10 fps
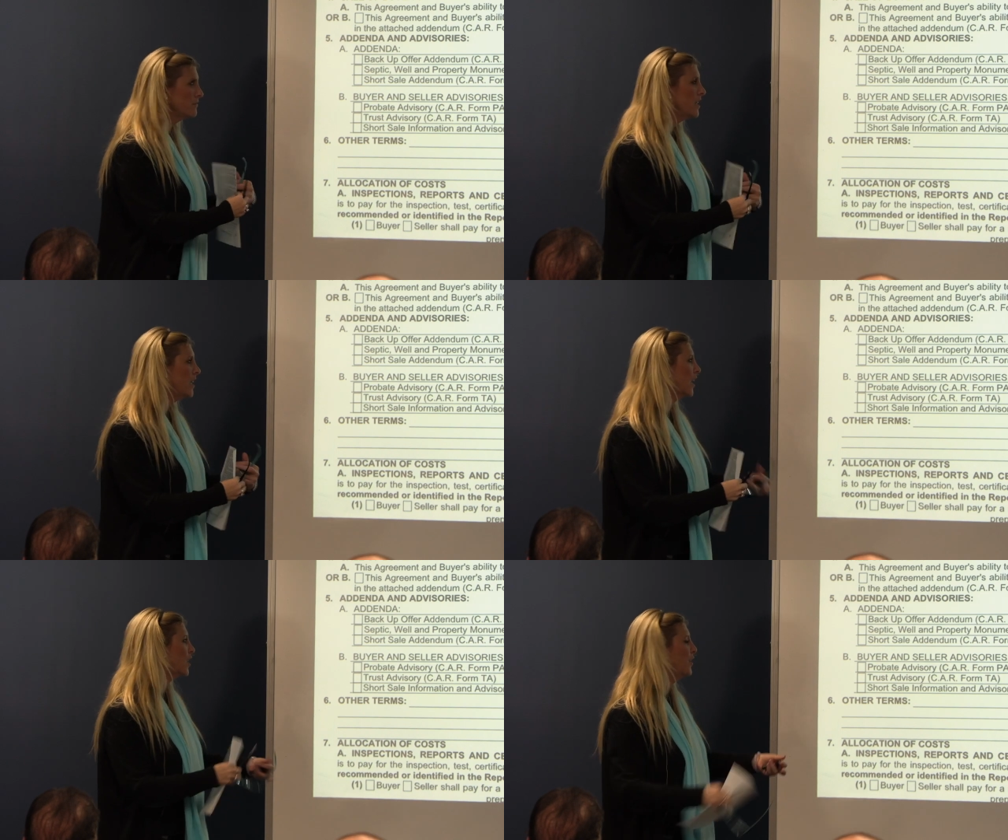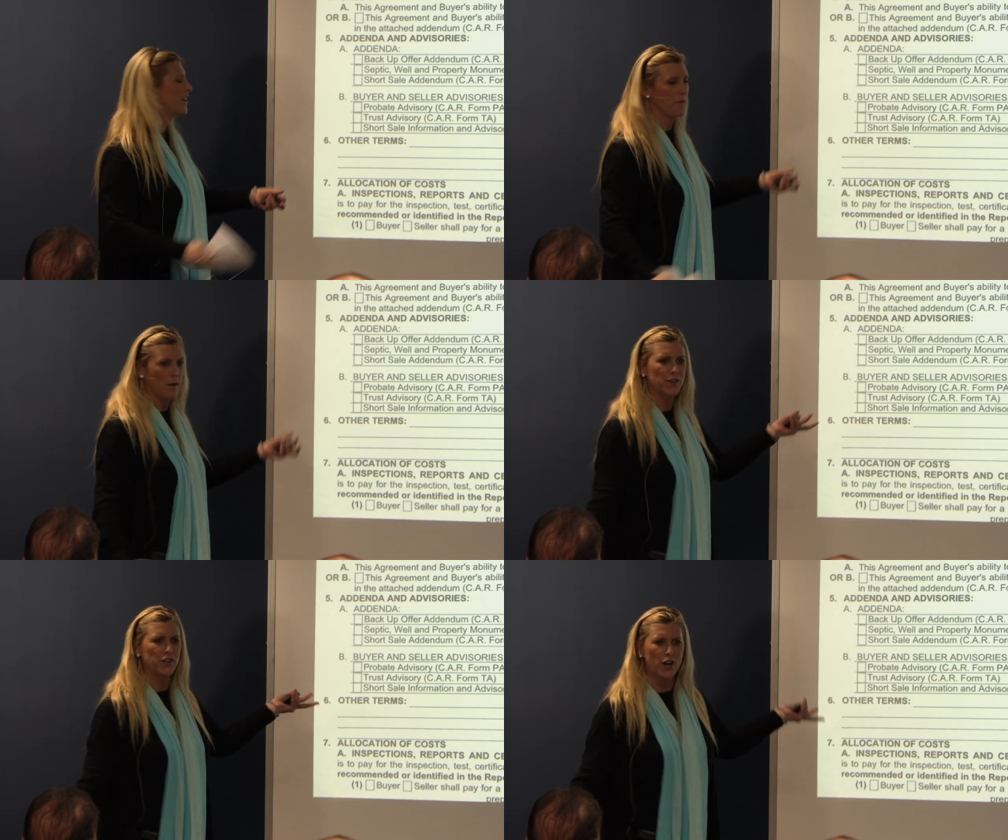yeah, growing up,
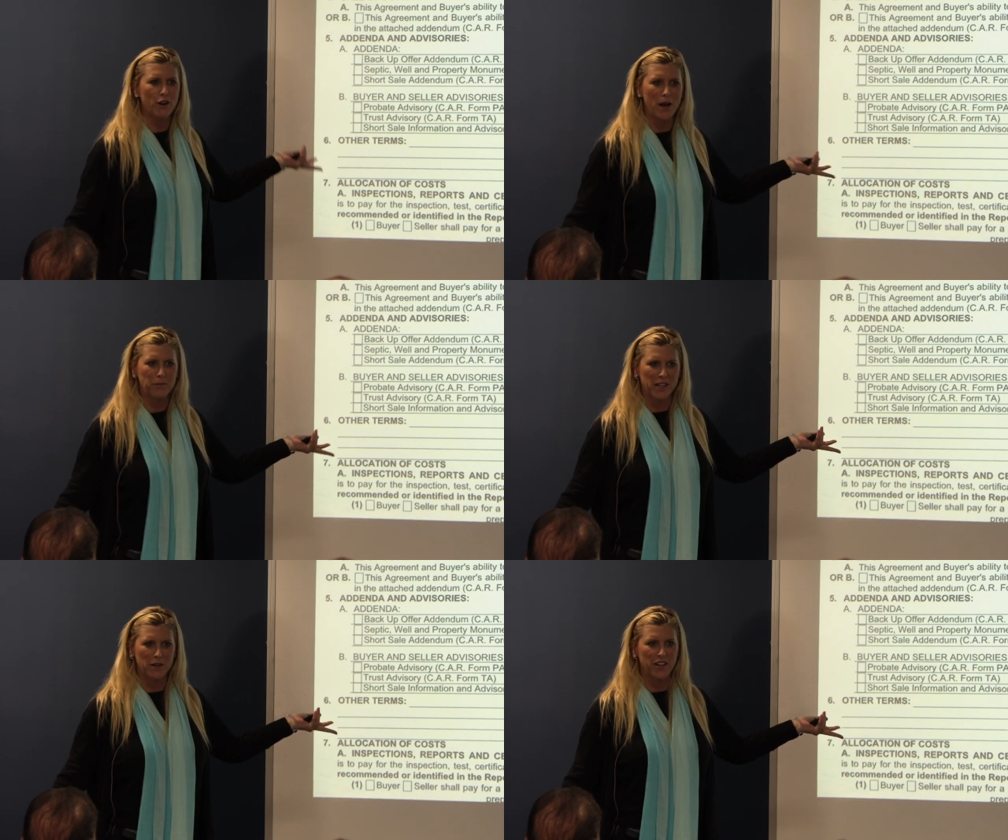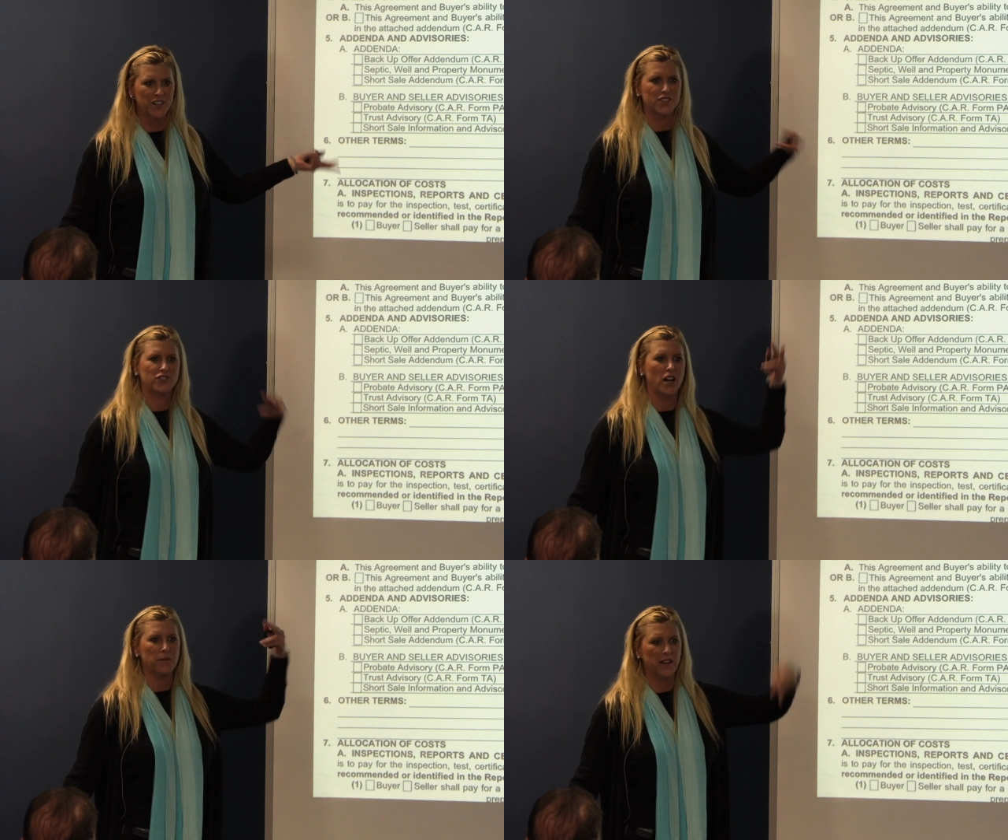remember when you grow up, you get a you just
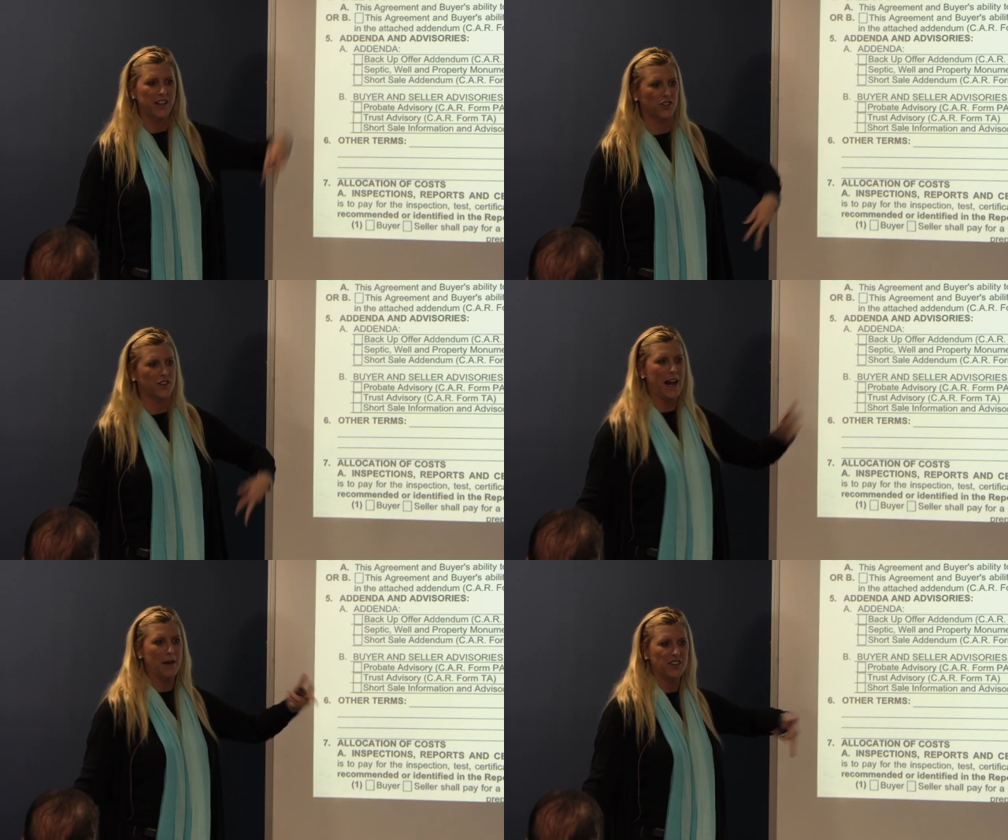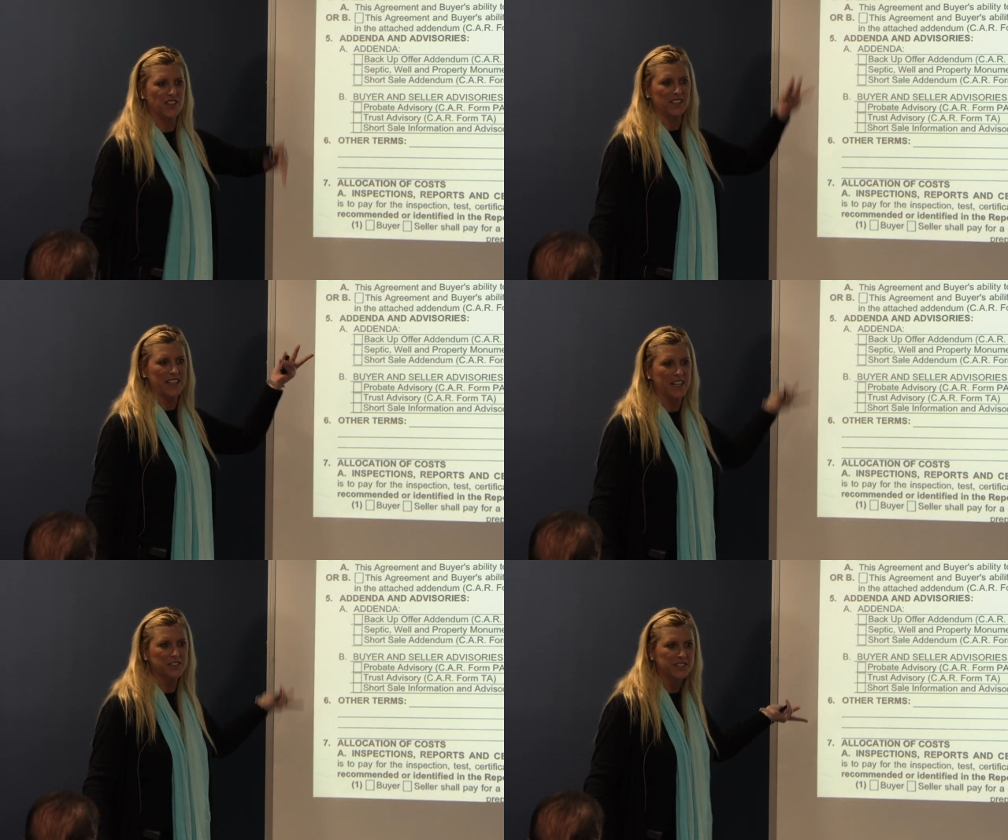jump in, you grab it, and you
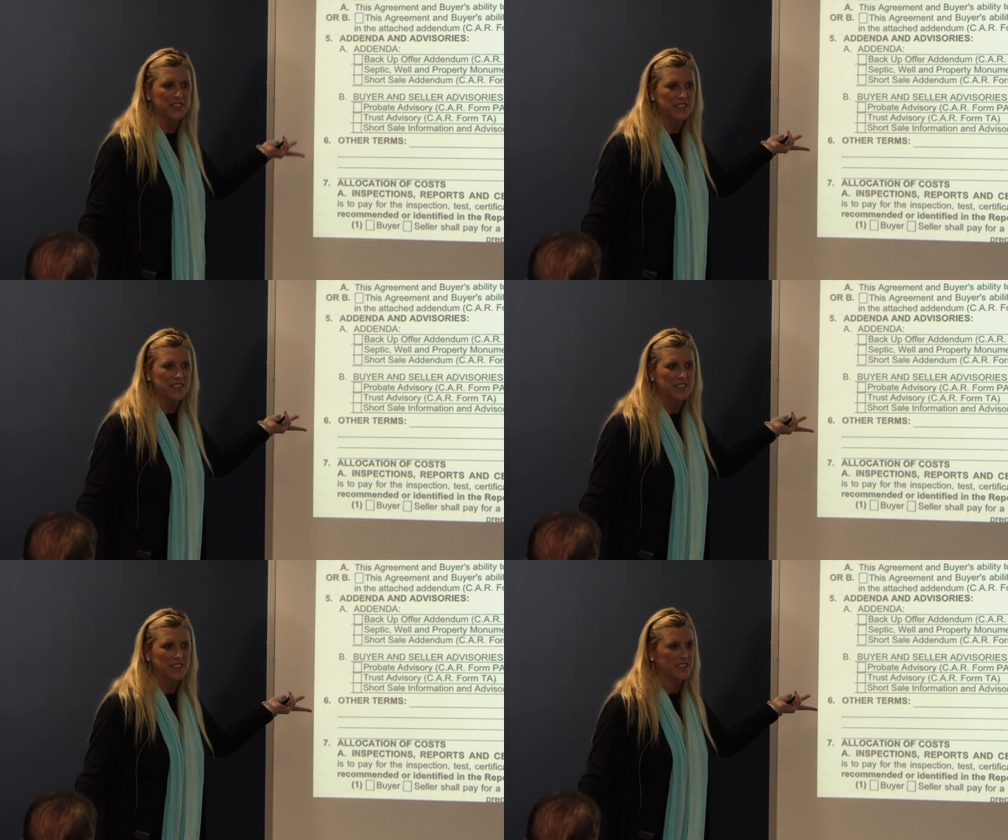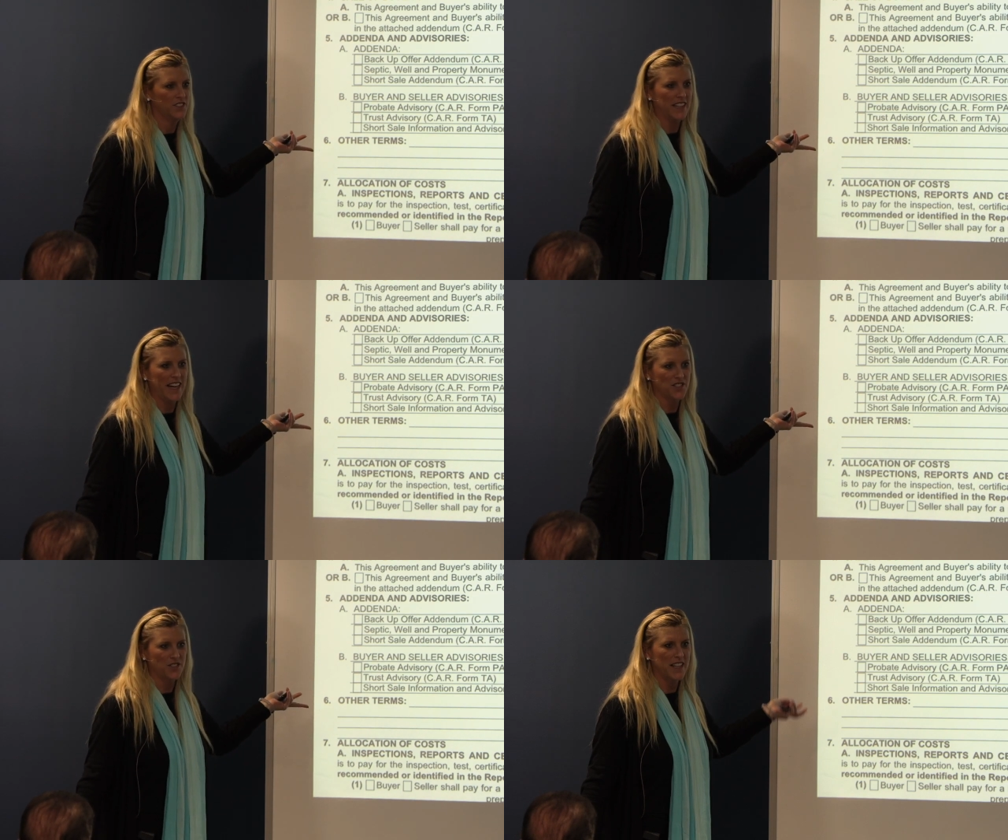leave, and you
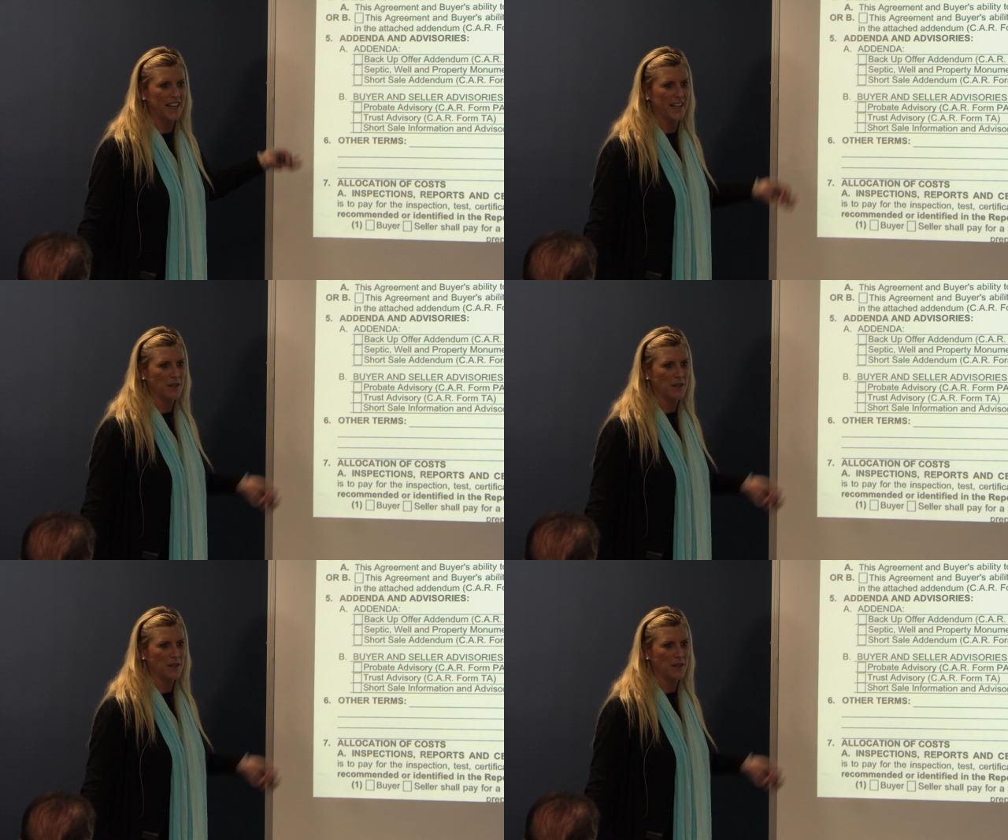can't do that